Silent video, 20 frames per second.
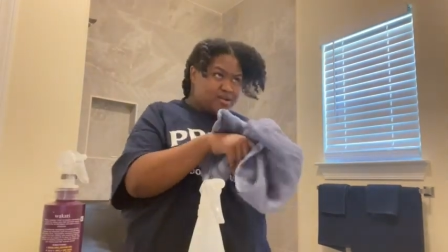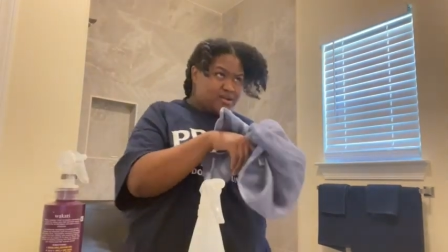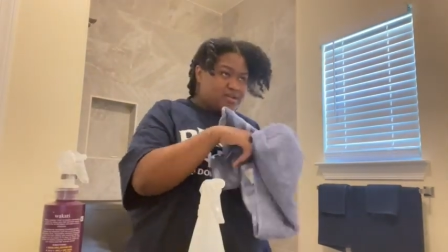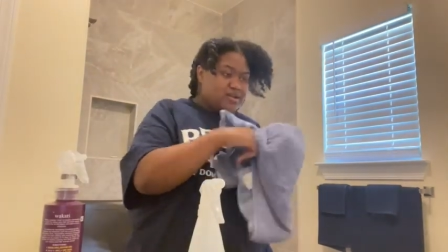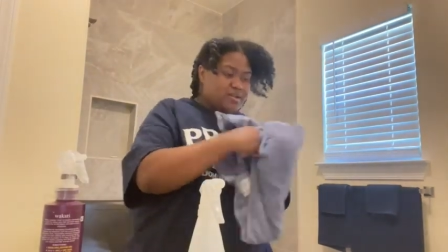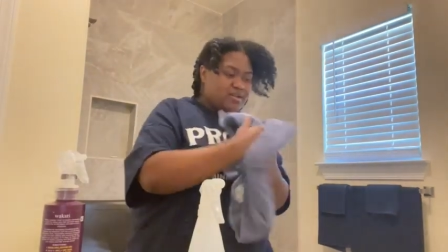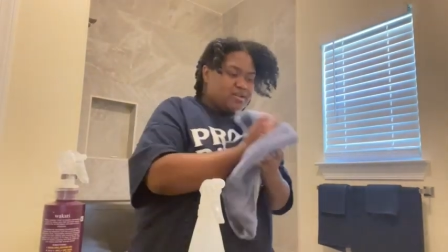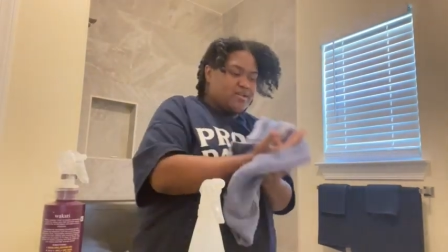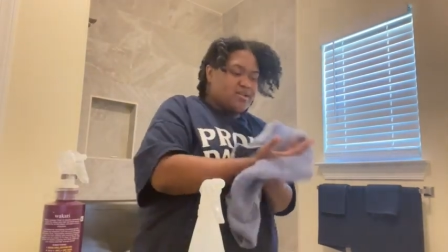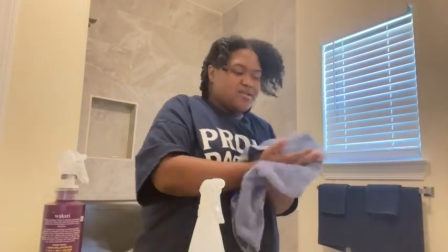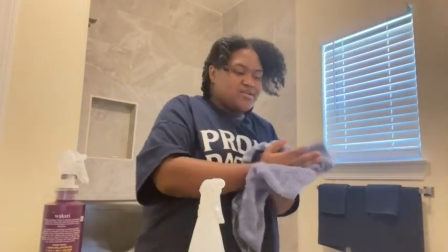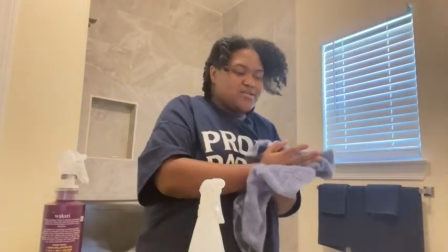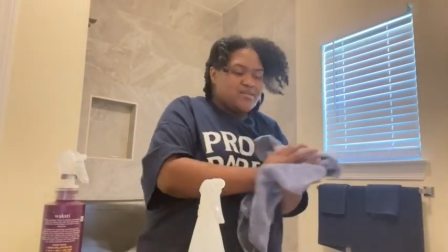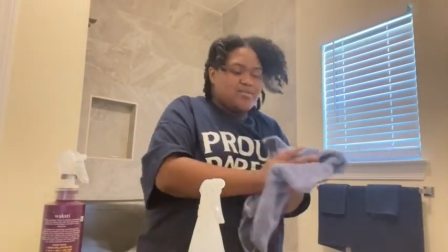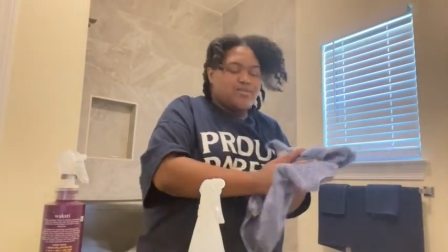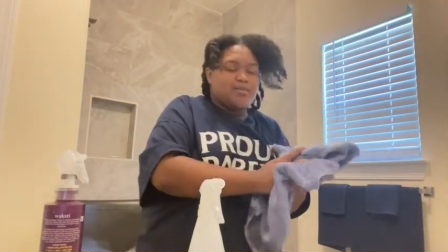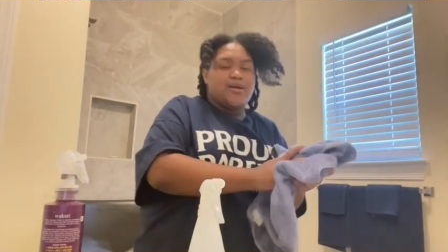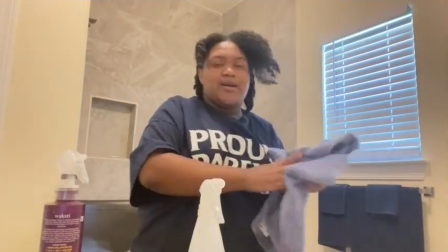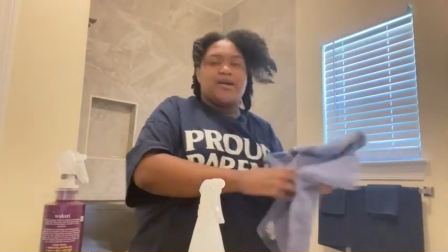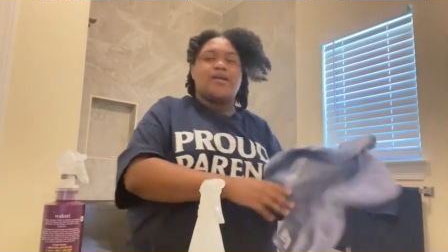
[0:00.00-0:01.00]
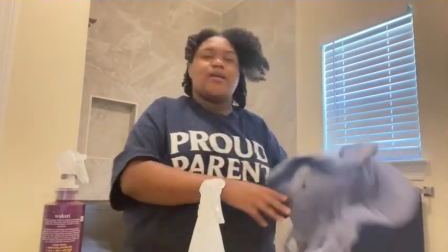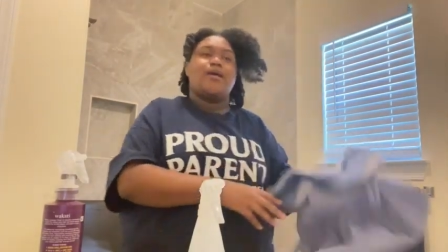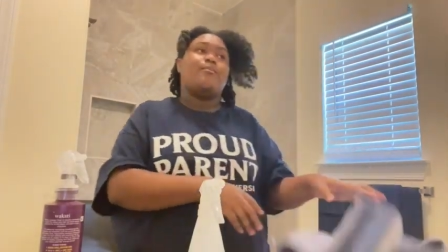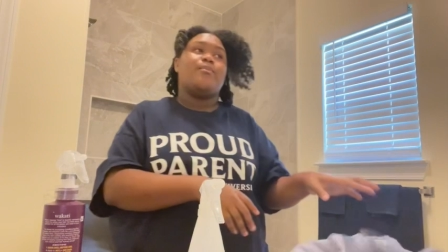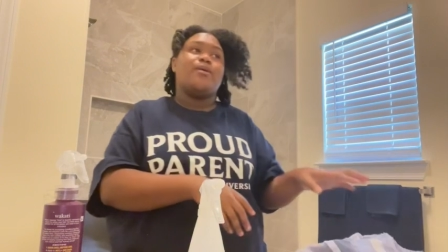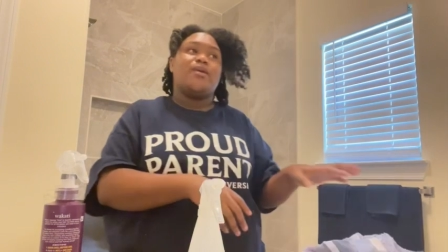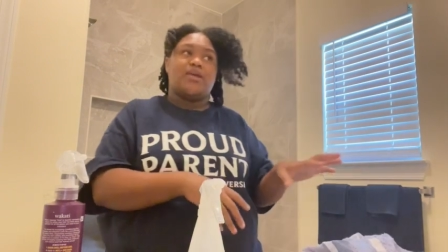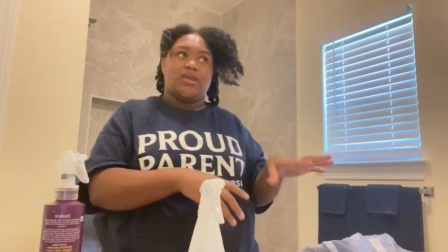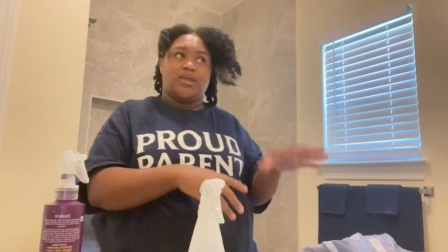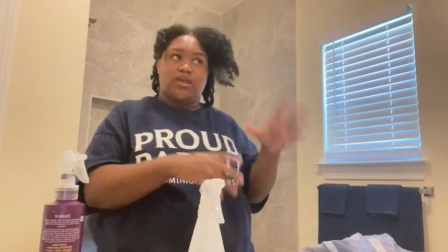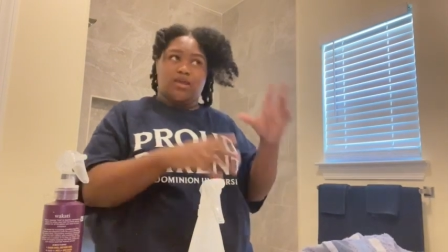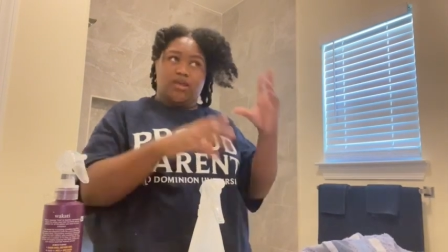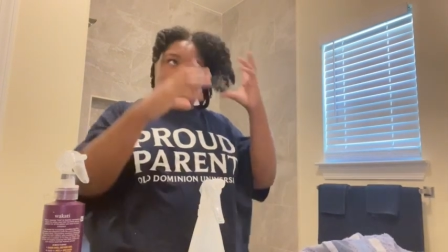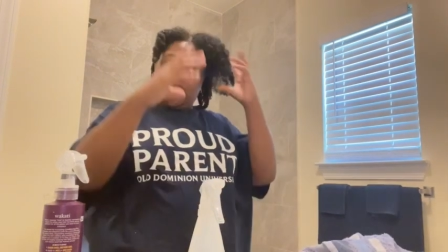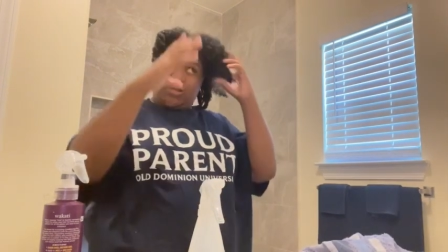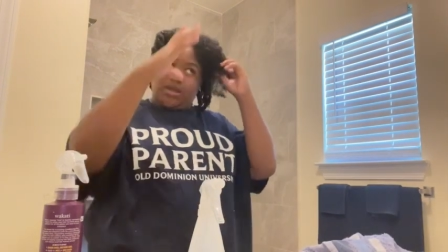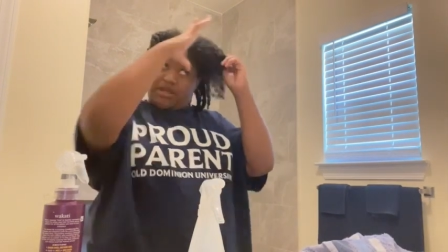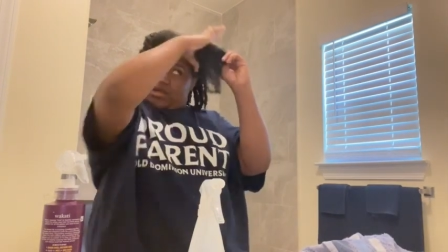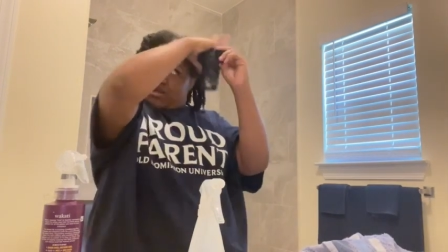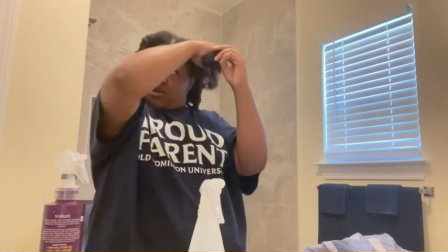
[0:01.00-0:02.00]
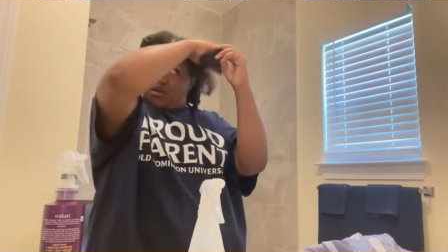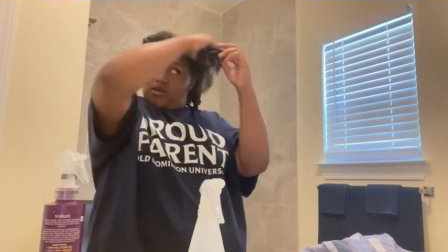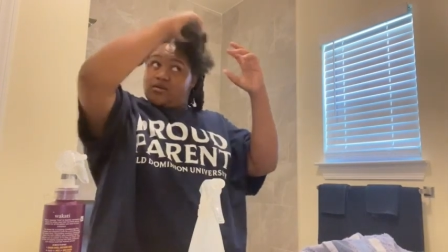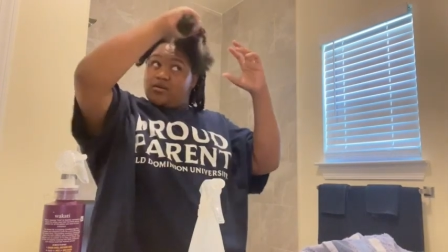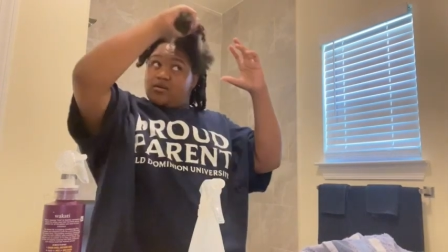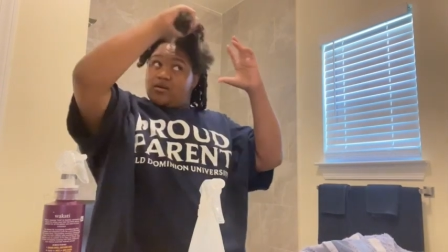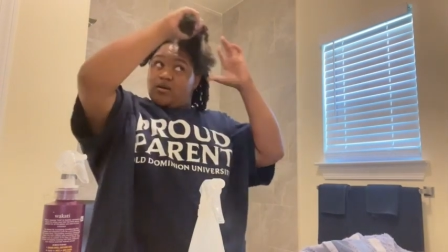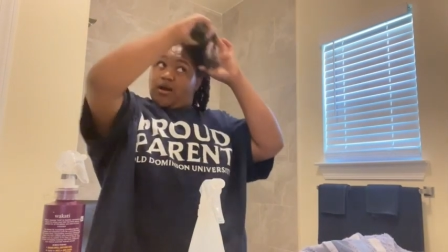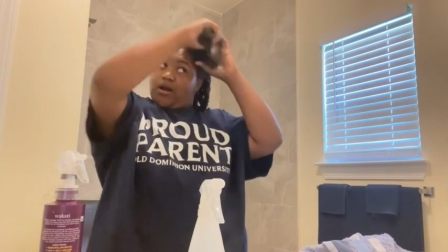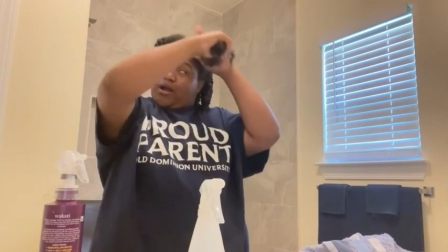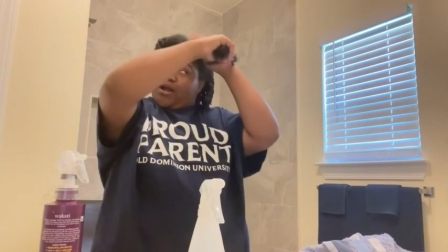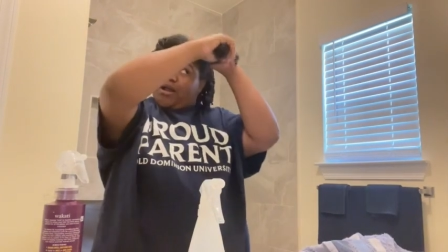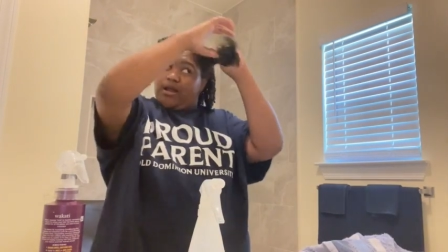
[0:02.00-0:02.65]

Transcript: And this is where I get picky on